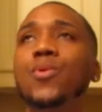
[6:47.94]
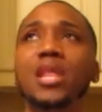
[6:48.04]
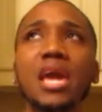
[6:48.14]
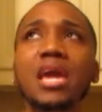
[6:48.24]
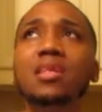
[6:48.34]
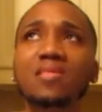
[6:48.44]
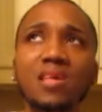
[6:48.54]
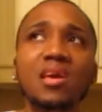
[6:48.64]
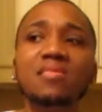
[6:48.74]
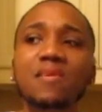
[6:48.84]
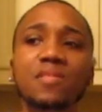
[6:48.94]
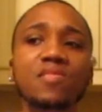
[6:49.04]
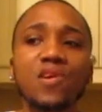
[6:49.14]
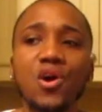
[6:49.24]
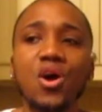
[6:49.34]
When Andy said
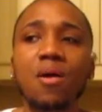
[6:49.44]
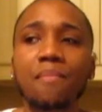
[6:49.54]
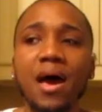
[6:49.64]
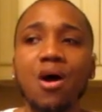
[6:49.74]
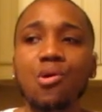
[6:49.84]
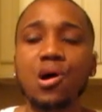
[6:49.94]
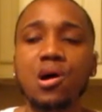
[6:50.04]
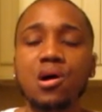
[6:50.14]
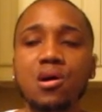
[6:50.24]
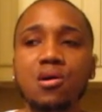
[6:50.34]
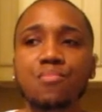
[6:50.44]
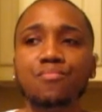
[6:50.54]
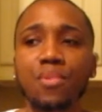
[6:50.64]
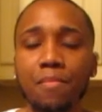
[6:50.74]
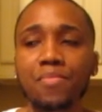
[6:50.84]
something to her about
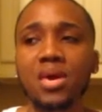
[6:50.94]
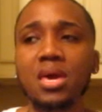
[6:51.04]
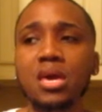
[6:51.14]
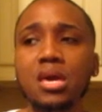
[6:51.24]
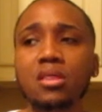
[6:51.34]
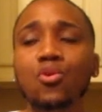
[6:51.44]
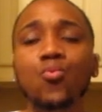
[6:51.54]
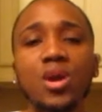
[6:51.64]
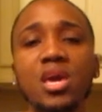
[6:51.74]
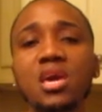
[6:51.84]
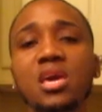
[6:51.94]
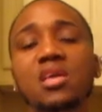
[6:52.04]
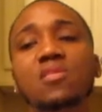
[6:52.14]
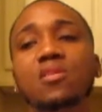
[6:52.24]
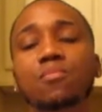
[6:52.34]
um being the
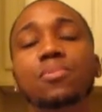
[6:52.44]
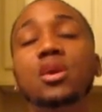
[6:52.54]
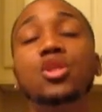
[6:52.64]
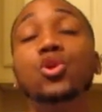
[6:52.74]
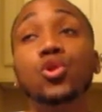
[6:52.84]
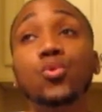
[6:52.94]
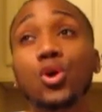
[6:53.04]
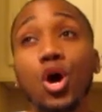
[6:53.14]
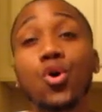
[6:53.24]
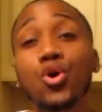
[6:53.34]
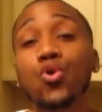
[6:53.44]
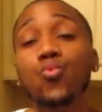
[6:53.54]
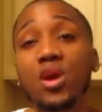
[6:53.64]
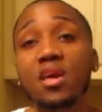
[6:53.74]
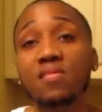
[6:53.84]
wig being the glue to hold her
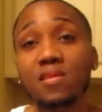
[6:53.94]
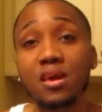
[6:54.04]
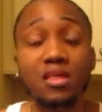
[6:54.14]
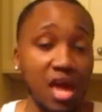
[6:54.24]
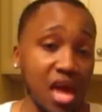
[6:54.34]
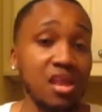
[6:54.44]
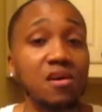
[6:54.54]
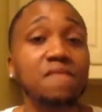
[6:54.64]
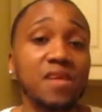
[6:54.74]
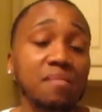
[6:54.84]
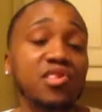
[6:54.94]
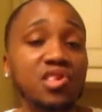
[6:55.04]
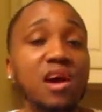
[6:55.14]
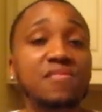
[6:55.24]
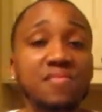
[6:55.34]
wig together and her family.
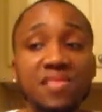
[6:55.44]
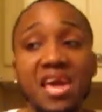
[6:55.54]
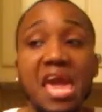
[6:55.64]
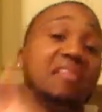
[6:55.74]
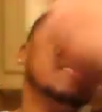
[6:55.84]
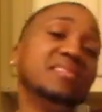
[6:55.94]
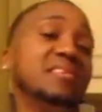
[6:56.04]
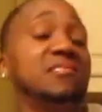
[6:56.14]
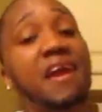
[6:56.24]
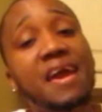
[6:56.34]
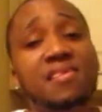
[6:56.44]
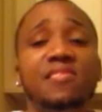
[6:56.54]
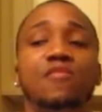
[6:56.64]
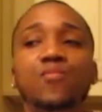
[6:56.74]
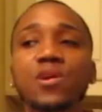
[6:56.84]
She also said into this
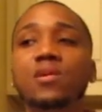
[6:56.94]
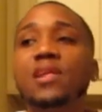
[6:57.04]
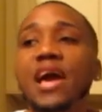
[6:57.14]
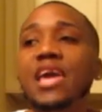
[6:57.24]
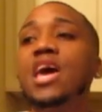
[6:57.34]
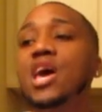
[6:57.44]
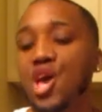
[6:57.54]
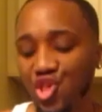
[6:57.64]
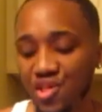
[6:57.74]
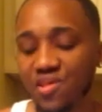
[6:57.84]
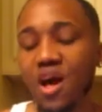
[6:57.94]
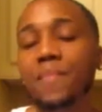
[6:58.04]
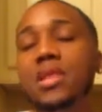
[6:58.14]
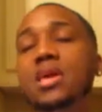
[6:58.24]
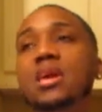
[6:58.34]
cast as well. Like she's
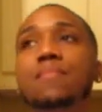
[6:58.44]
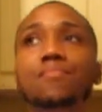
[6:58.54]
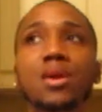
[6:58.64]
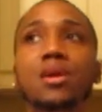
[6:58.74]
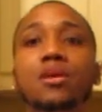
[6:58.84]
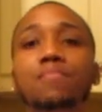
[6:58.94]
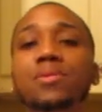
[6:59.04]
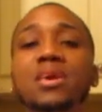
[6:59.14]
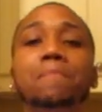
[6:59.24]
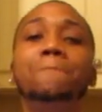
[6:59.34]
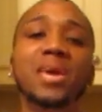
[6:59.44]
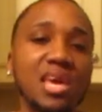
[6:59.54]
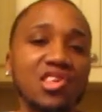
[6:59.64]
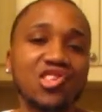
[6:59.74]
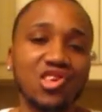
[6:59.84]
coming in being a big
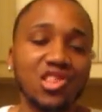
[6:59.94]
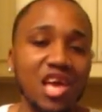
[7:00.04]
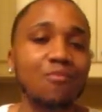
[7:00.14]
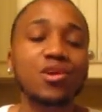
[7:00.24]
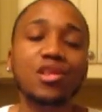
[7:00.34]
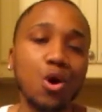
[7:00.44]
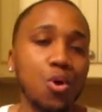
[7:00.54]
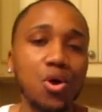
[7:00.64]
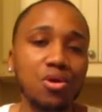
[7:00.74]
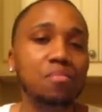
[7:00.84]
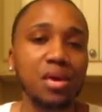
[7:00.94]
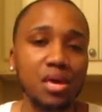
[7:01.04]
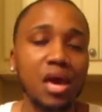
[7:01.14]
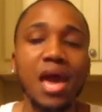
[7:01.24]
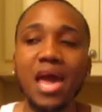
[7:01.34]
bitch that we know her to
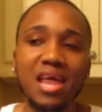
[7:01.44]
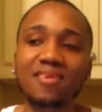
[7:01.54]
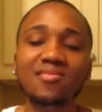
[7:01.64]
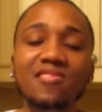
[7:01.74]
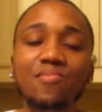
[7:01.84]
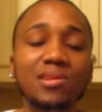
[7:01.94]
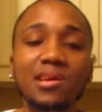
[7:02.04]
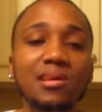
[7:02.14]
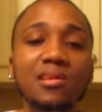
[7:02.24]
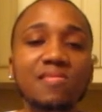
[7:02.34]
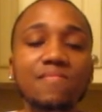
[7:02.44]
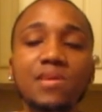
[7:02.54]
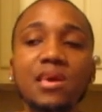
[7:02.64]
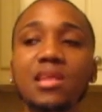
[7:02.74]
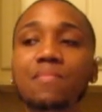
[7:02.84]
be. And just ridiculous to
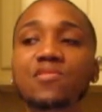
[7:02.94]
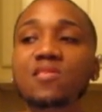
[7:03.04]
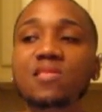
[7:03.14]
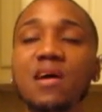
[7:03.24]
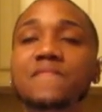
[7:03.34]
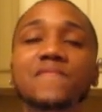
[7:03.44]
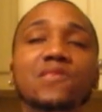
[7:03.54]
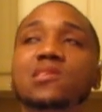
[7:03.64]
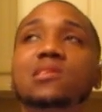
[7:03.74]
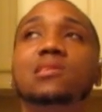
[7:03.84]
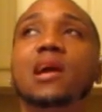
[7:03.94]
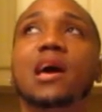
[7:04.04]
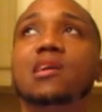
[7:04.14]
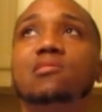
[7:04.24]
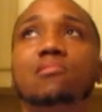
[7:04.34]
me and I'm just not for her.
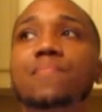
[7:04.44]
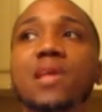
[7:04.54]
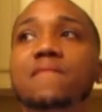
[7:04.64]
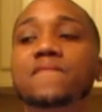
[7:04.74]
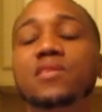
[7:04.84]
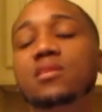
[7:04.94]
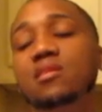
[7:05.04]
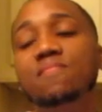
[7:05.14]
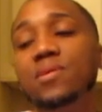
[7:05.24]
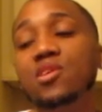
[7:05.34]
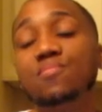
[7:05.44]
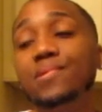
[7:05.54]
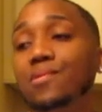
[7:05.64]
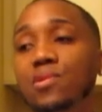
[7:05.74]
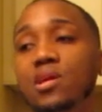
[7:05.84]
Like I'm not for this bitch
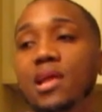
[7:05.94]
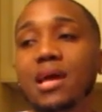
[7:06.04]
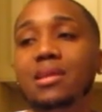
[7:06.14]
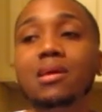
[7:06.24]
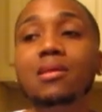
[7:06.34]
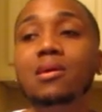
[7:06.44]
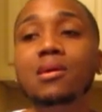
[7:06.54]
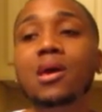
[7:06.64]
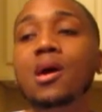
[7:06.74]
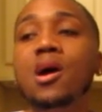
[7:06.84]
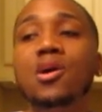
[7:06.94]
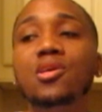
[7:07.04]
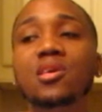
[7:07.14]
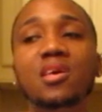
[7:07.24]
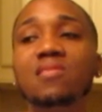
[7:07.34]
period. Like Nene
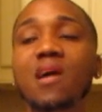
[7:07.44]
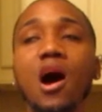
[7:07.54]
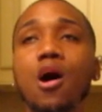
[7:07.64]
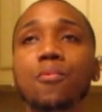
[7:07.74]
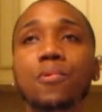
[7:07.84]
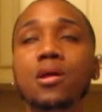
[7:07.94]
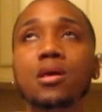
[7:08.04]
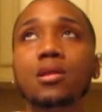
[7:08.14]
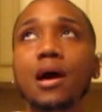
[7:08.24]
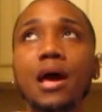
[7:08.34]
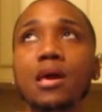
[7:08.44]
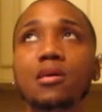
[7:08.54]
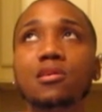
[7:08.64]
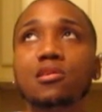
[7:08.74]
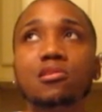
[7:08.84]
is already
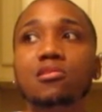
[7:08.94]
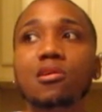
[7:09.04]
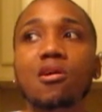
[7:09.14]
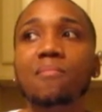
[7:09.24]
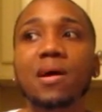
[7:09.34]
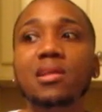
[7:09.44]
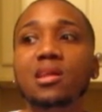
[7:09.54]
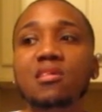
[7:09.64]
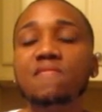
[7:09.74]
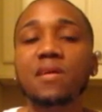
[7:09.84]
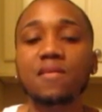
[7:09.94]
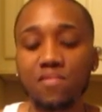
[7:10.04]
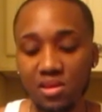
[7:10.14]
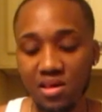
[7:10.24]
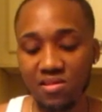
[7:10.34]
like on my least
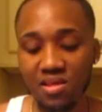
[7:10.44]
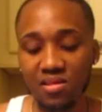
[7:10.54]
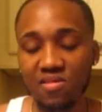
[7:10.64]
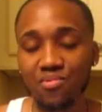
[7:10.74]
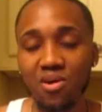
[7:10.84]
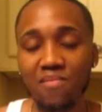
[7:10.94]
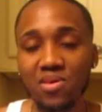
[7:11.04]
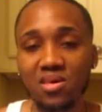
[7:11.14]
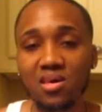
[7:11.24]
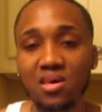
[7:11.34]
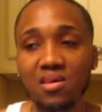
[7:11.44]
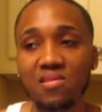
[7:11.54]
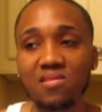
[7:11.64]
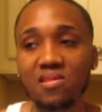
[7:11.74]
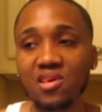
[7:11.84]
favorite list at this point
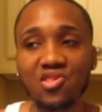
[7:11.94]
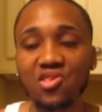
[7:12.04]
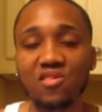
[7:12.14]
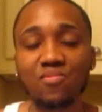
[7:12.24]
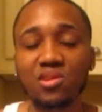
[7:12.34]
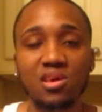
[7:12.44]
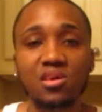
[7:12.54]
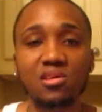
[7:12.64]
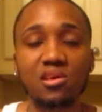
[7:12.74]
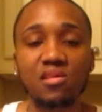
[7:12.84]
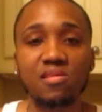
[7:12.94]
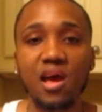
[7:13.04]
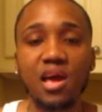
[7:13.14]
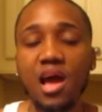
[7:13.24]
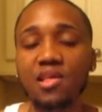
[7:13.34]
because it's just ridiculous.
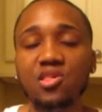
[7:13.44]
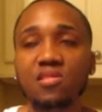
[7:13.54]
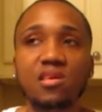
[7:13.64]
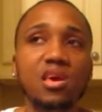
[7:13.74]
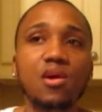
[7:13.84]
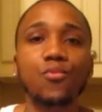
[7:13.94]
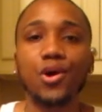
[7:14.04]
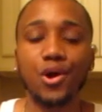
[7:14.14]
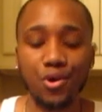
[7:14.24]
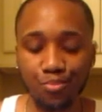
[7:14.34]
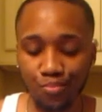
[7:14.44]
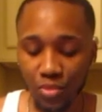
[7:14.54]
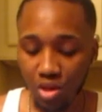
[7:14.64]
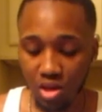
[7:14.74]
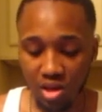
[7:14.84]
Like I just can't with her.
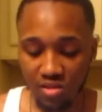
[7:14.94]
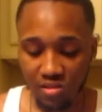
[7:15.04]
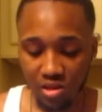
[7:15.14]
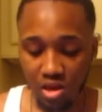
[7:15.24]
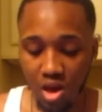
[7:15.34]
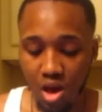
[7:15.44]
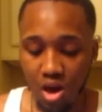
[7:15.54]
Honestly.